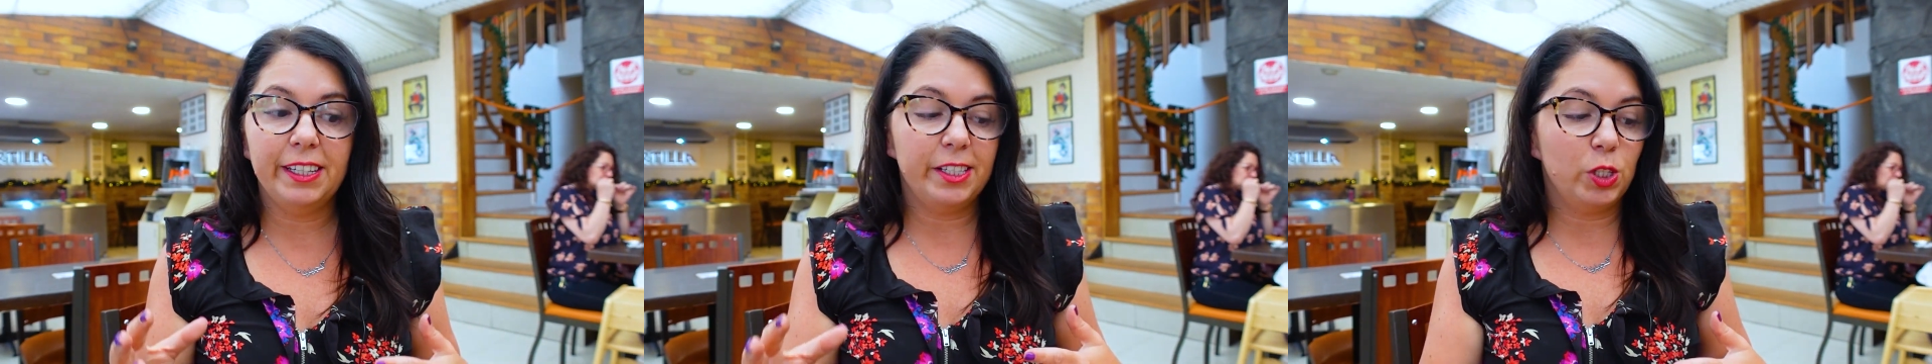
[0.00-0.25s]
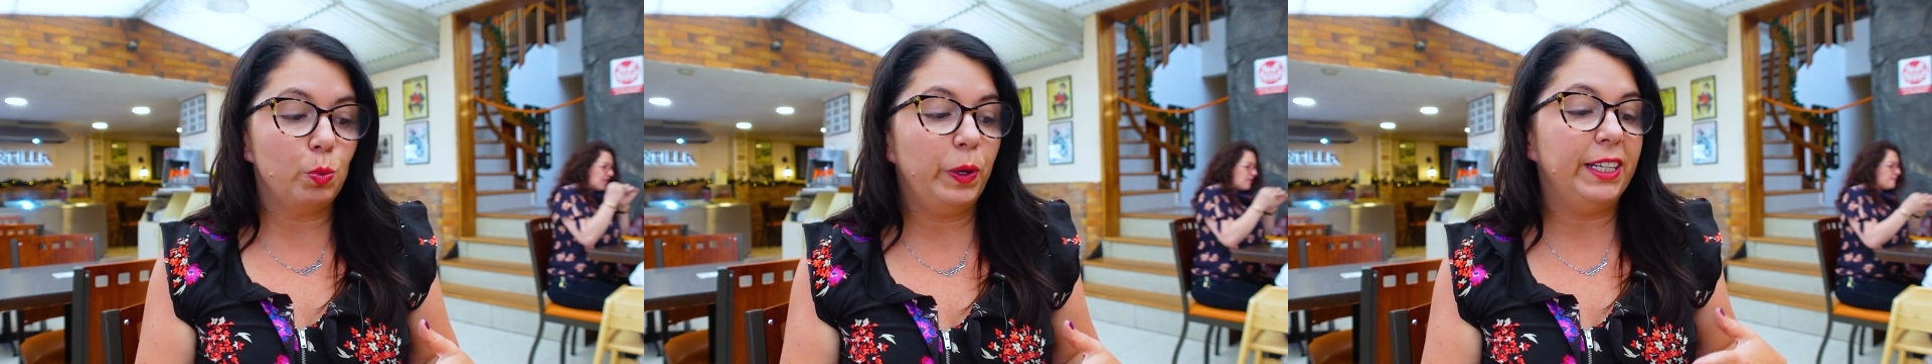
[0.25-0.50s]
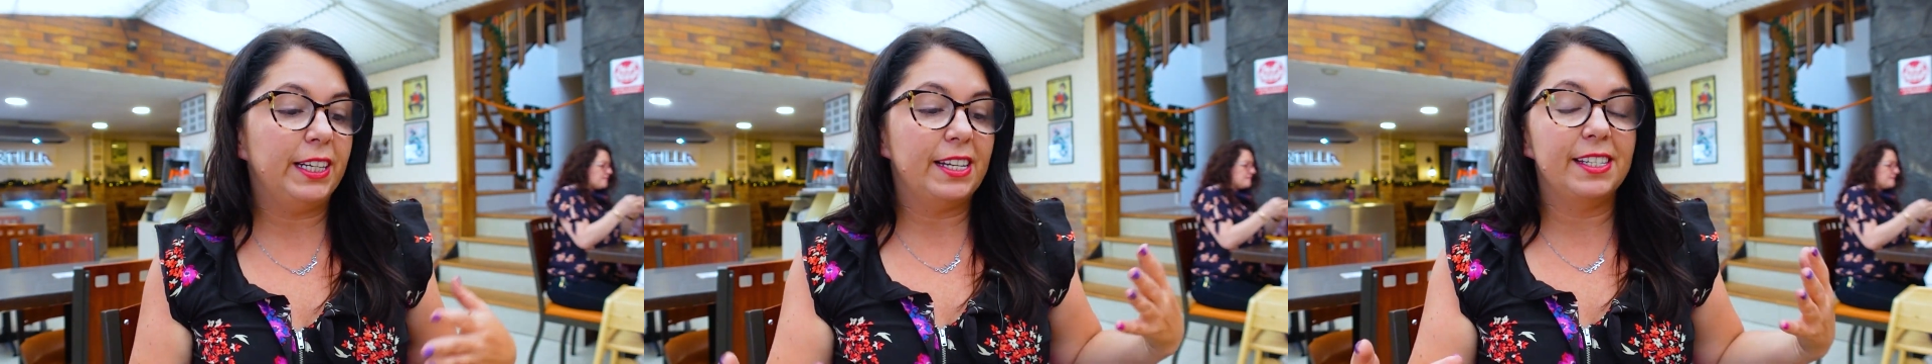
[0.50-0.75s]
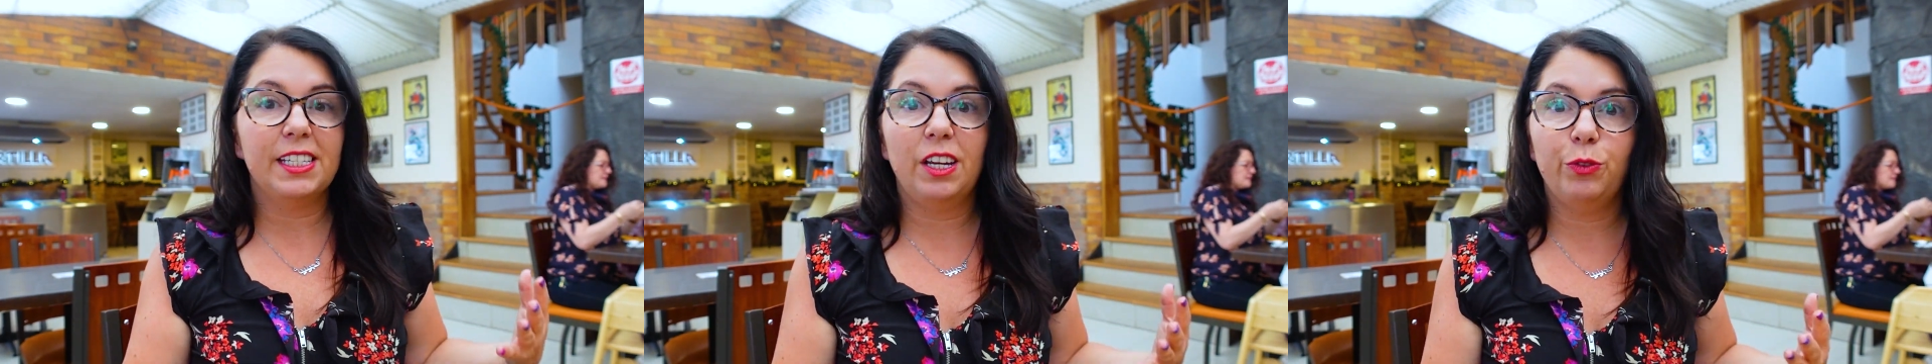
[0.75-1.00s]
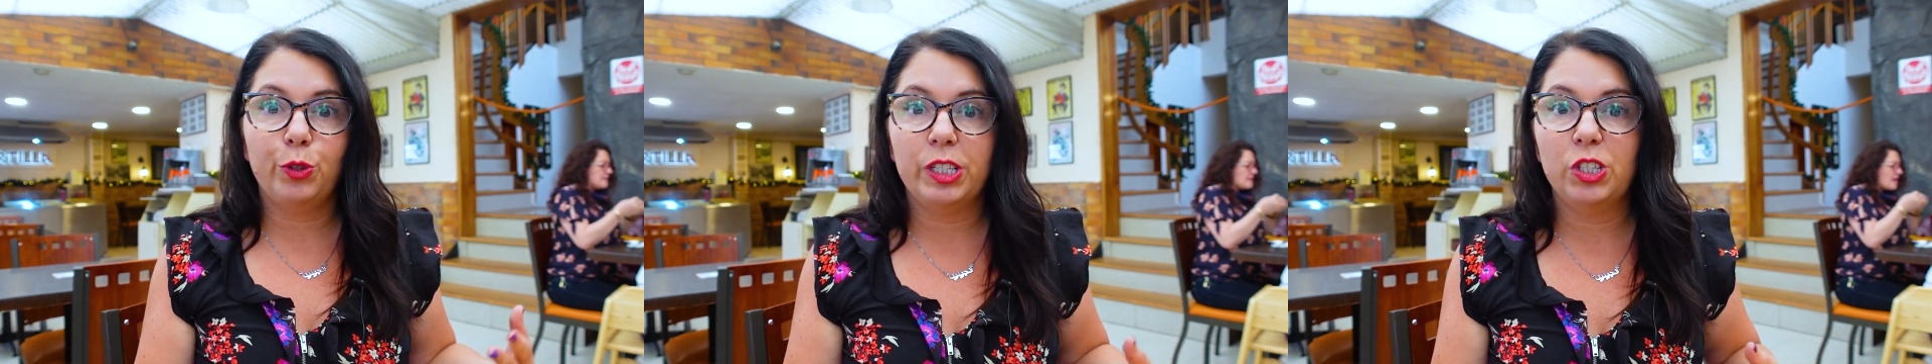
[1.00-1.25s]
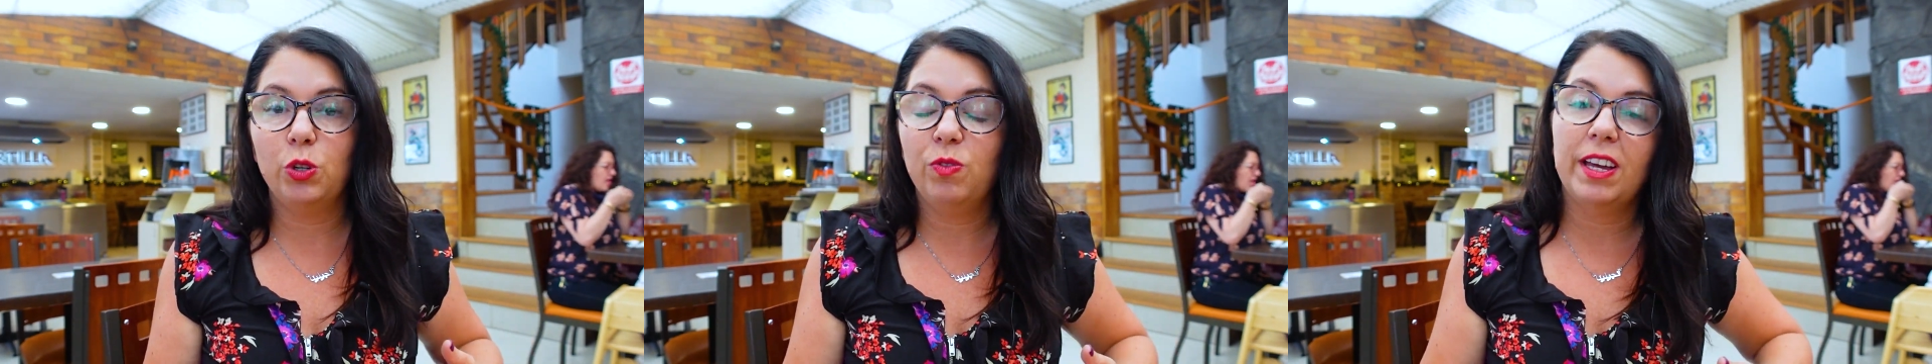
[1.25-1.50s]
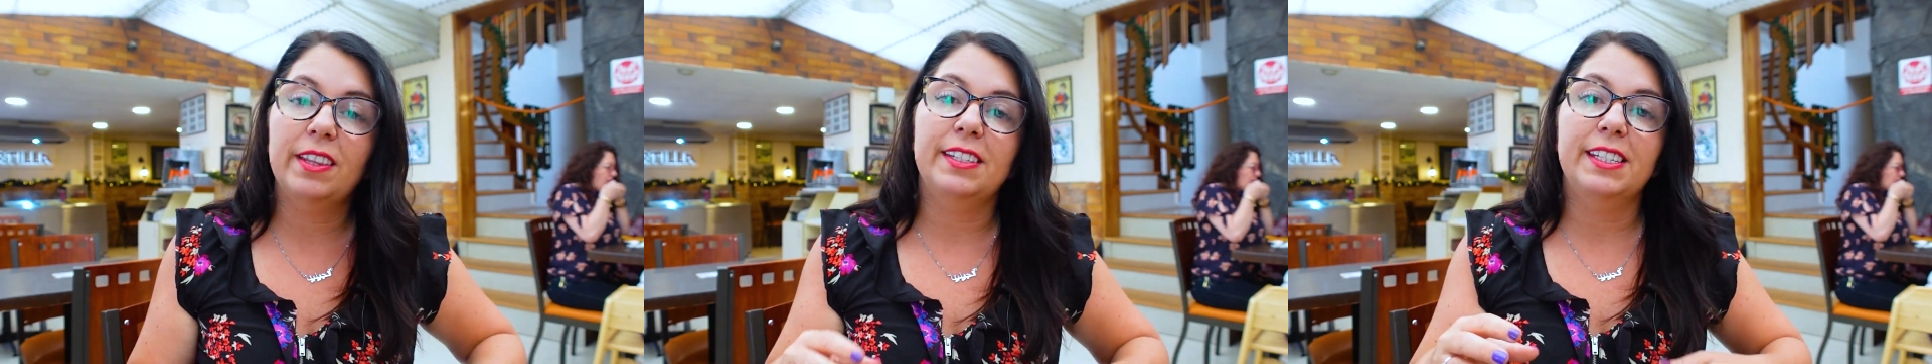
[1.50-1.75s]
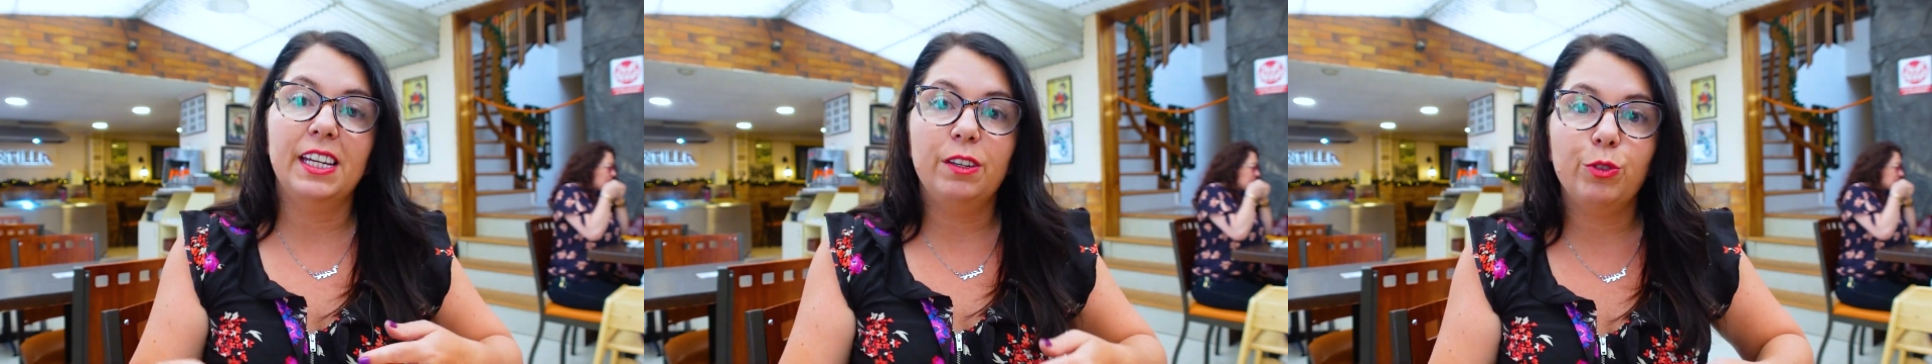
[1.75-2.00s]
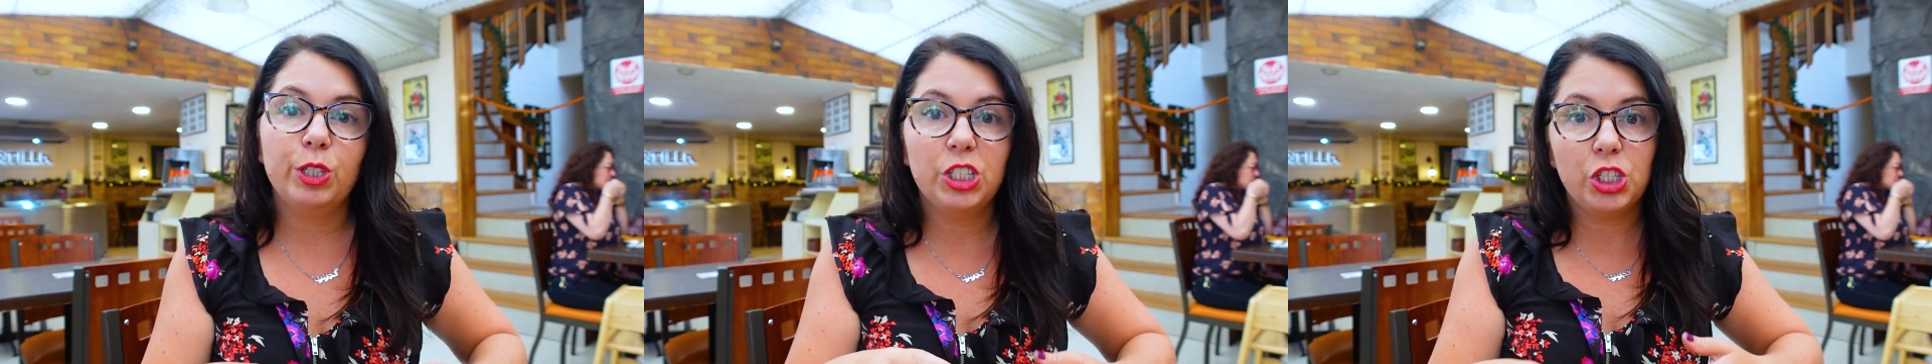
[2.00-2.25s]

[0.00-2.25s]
It's sweet and savory. So you've got the savory